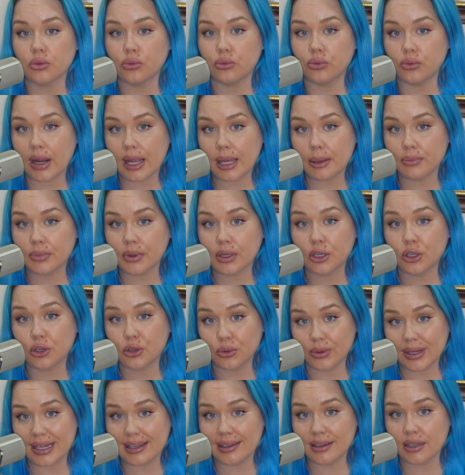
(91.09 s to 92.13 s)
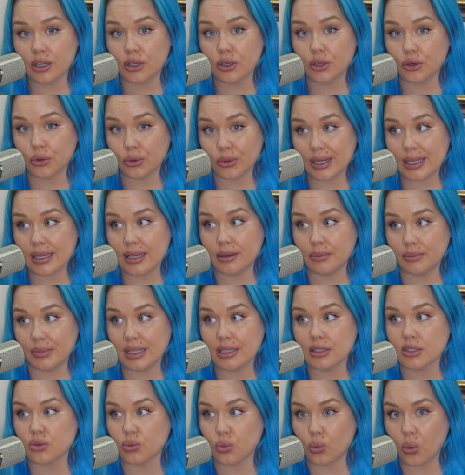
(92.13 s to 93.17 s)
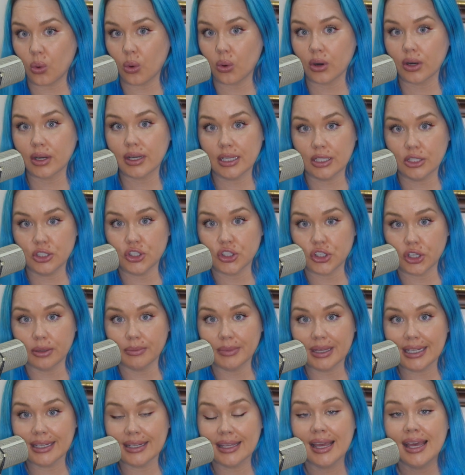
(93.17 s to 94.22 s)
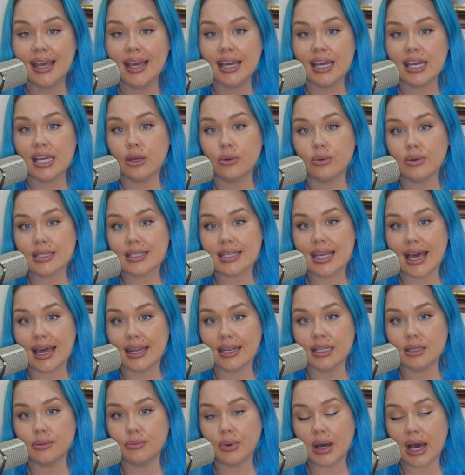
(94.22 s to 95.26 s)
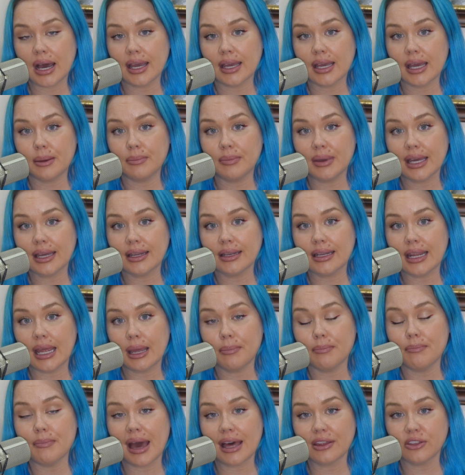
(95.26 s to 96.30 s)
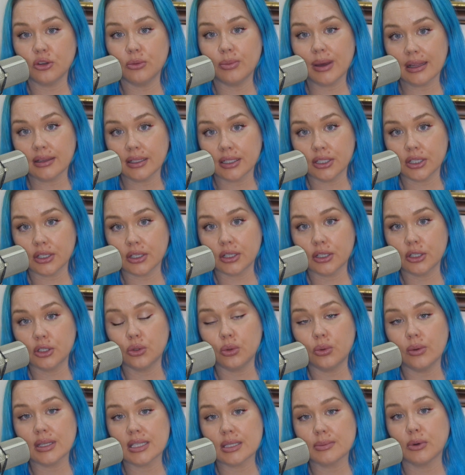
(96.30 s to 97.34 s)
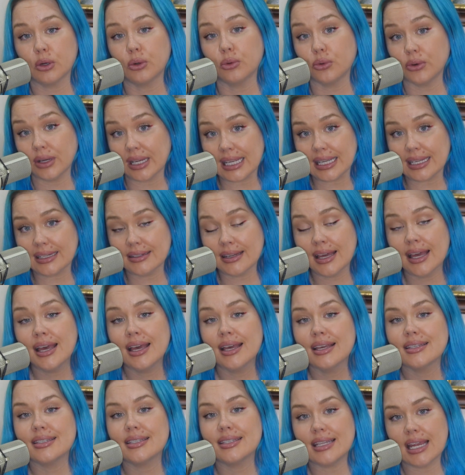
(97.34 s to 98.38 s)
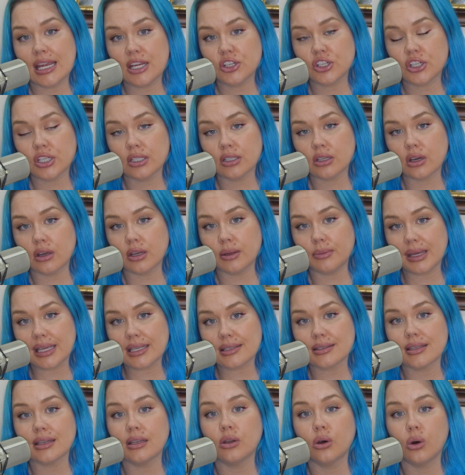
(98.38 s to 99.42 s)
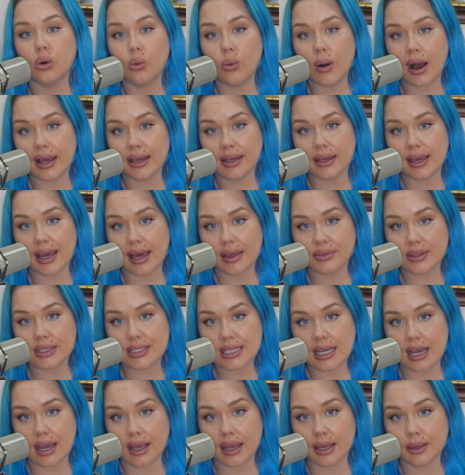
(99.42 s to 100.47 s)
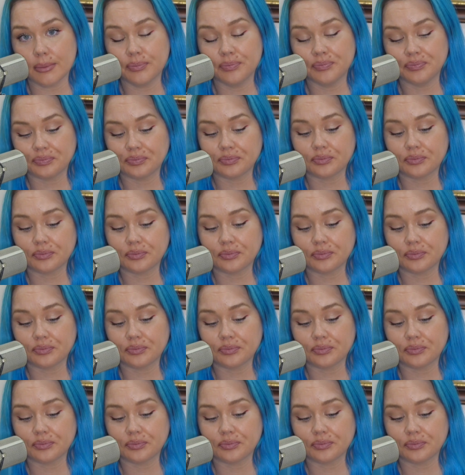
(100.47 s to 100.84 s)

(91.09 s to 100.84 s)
Rape Krieg. Krieg means war in German. It was headed by a man named Matthew Bellinger, who was Marine stationed on a base in Hawaii at the time.